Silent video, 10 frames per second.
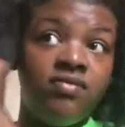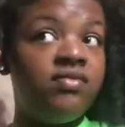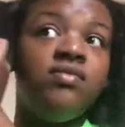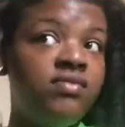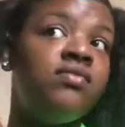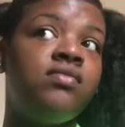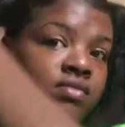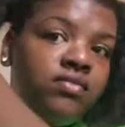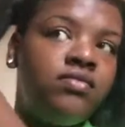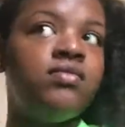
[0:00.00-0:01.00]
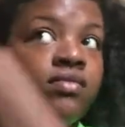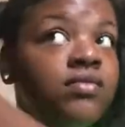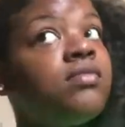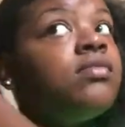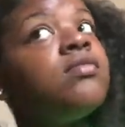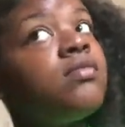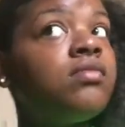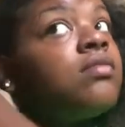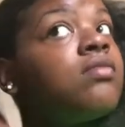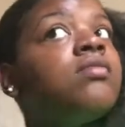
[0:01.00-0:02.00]
Now, if you watch
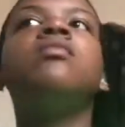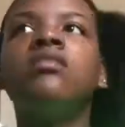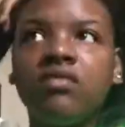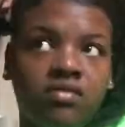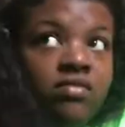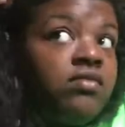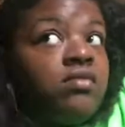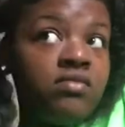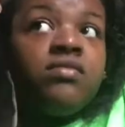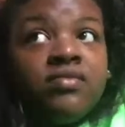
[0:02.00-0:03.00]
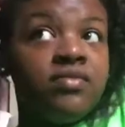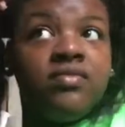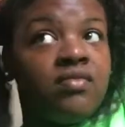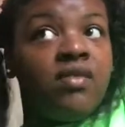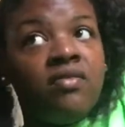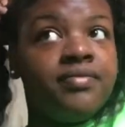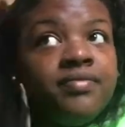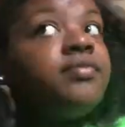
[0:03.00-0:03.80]
my hair